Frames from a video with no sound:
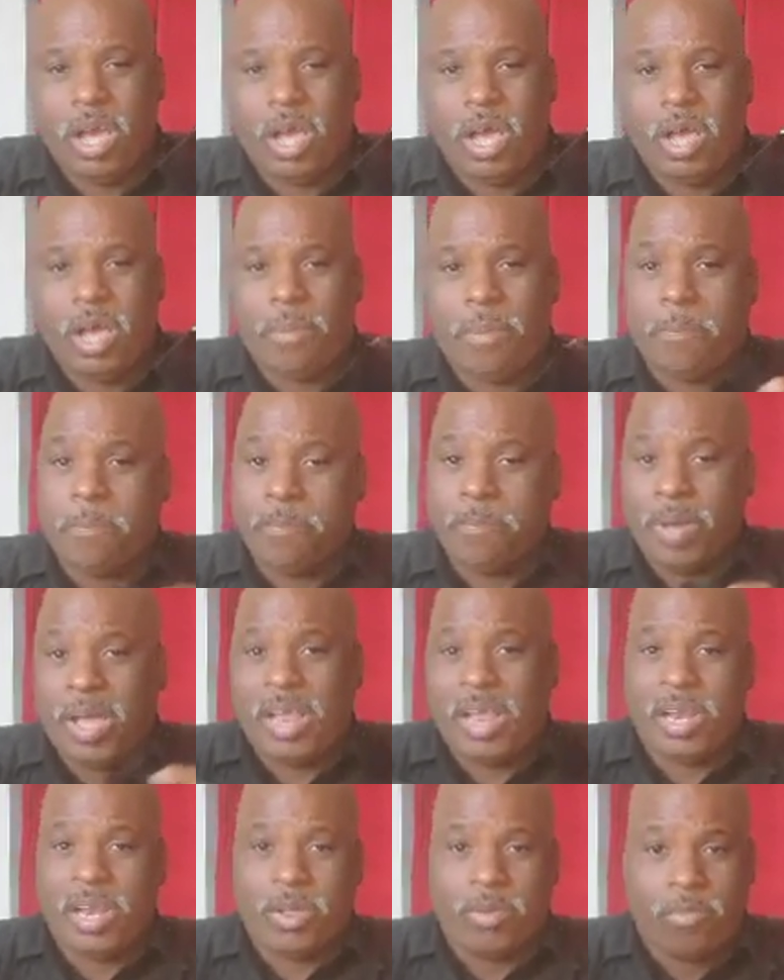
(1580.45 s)

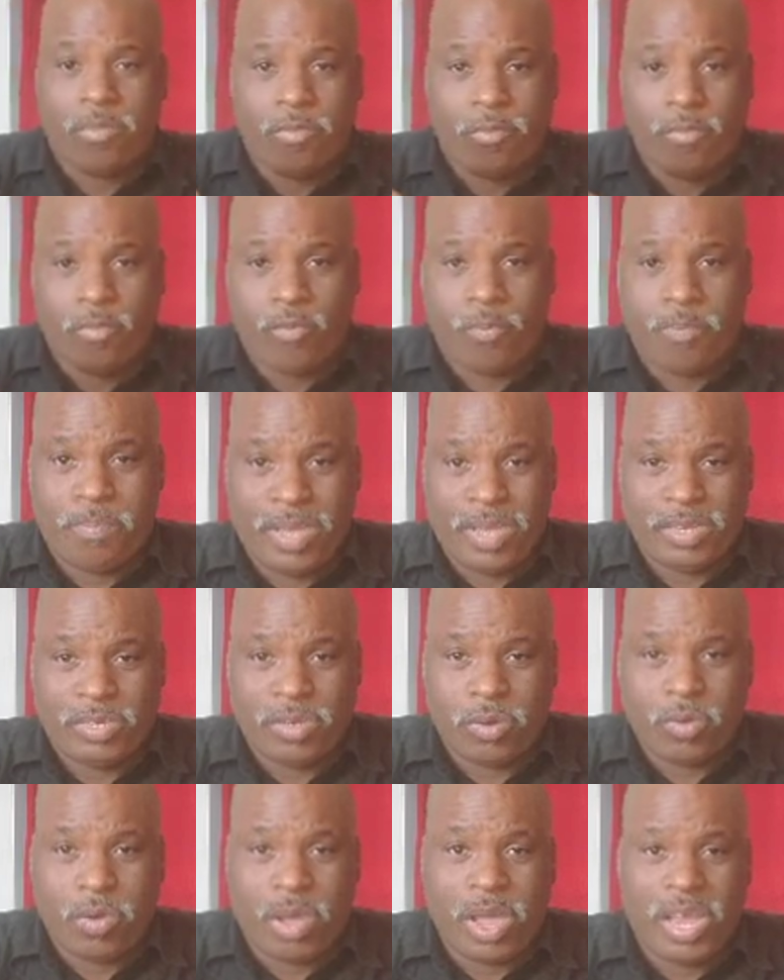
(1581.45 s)
But the
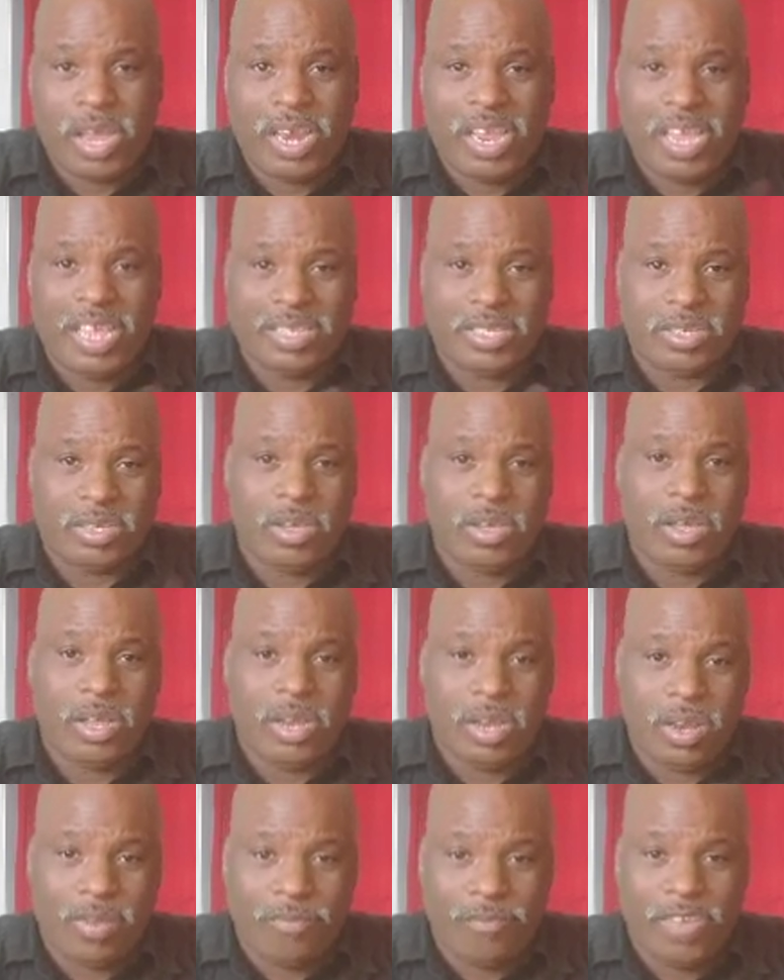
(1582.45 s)
picture quality is
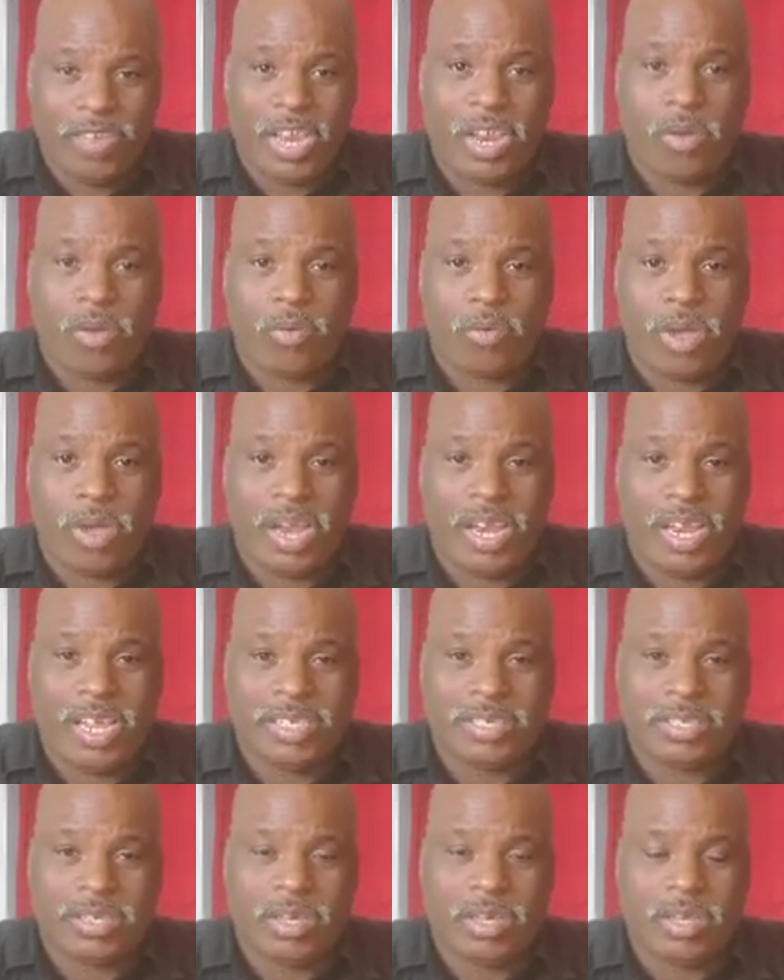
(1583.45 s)
good, the video
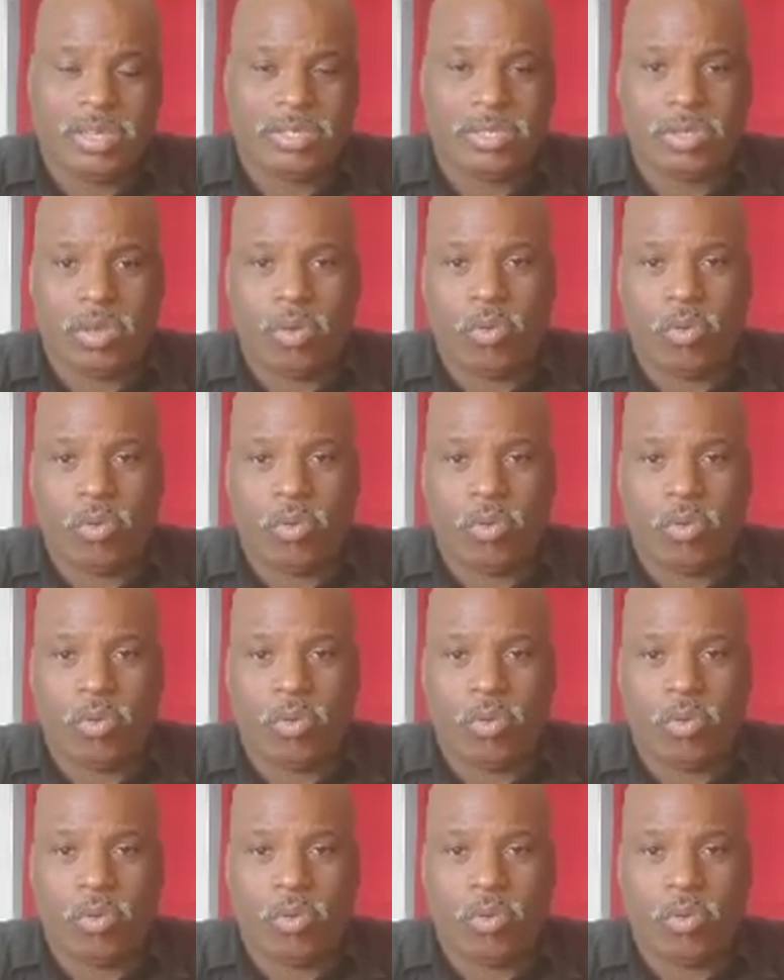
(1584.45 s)
quality is good.